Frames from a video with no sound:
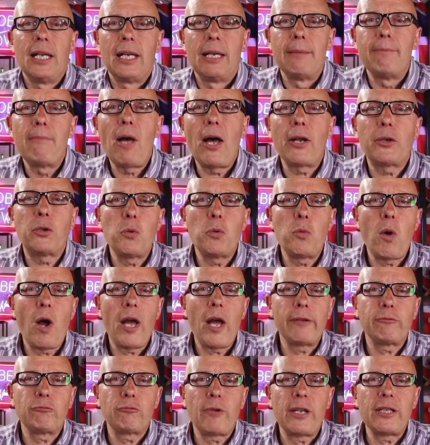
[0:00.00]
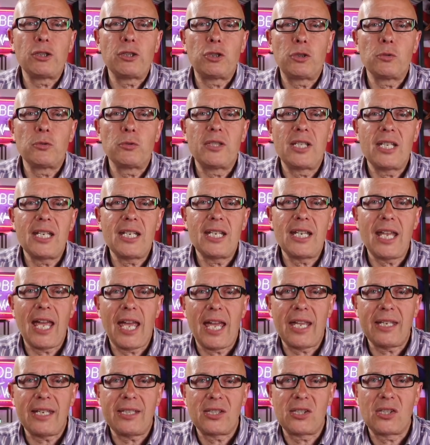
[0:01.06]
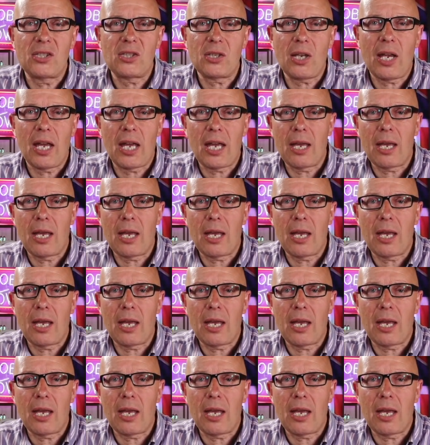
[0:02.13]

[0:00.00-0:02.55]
Michael White, Rachel T.S.